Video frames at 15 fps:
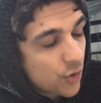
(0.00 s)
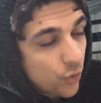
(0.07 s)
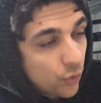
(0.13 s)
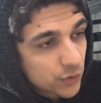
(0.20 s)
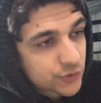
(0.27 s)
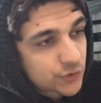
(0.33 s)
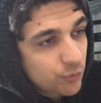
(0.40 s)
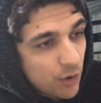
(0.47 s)

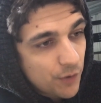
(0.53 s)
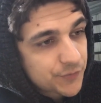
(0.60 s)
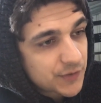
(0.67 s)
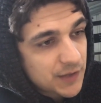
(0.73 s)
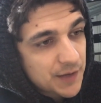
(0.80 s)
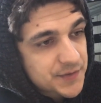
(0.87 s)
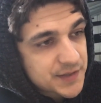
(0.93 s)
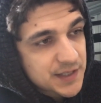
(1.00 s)
all too
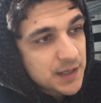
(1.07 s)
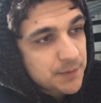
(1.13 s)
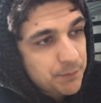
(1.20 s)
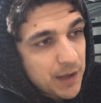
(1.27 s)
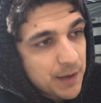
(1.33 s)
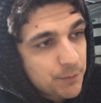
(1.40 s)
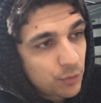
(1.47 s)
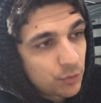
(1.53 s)
often I've seen
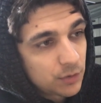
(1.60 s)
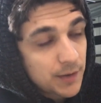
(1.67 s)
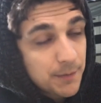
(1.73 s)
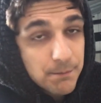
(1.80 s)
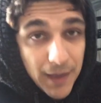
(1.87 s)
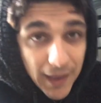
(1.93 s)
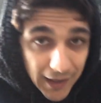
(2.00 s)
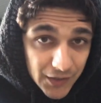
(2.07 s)
people
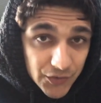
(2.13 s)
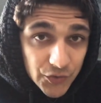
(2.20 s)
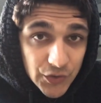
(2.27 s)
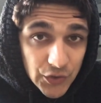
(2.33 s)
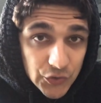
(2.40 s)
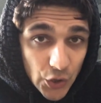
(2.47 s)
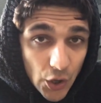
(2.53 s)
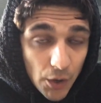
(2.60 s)
make it to
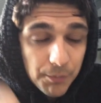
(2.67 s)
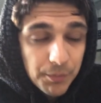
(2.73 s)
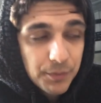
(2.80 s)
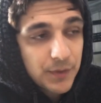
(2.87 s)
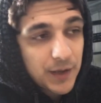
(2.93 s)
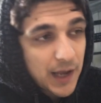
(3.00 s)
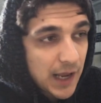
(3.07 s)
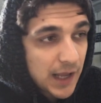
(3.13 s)
the top